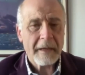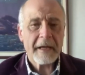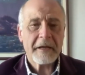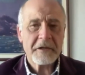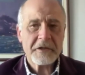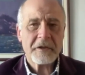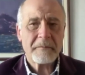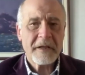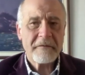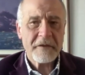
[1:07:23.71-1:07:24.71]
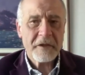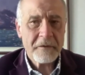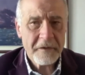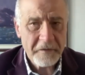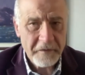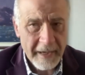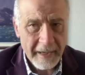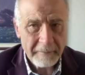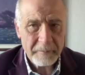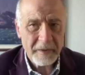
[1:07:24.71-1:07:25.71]
And should be viewed as
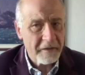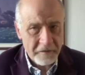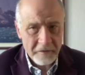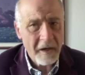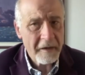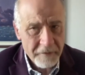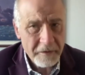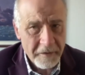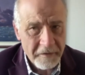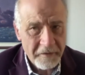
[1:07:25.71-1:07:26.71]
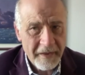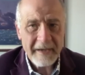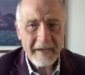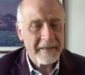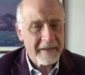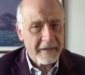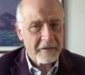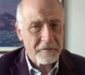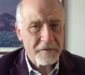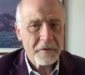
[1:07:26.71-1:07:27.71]
that, but it's not viewed as that. I think
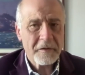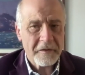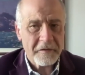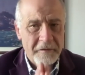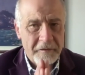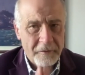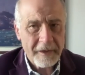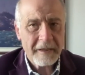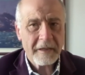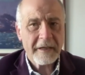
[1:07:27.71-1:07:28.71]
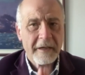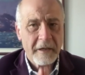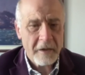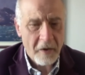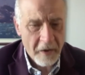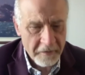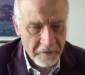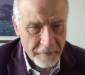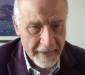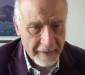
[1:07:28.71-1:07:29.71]
it's viewed as strictly a
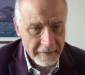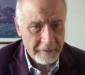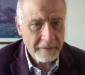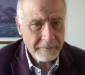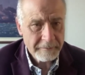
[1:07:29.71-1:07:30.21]
cost factor.